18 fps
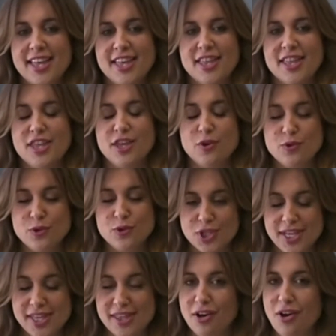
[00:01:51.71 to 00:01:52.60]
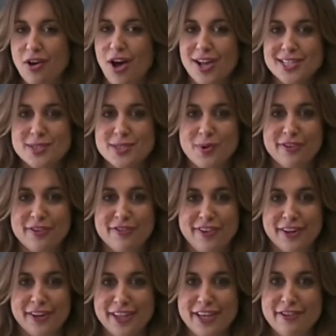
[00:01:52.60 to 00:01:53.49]
usually the calls were
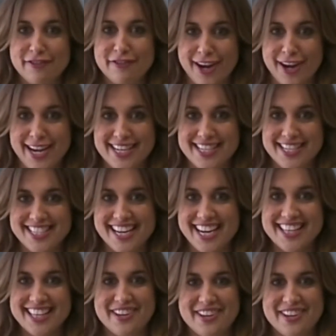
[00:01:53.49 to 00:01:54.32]
fairly frantic.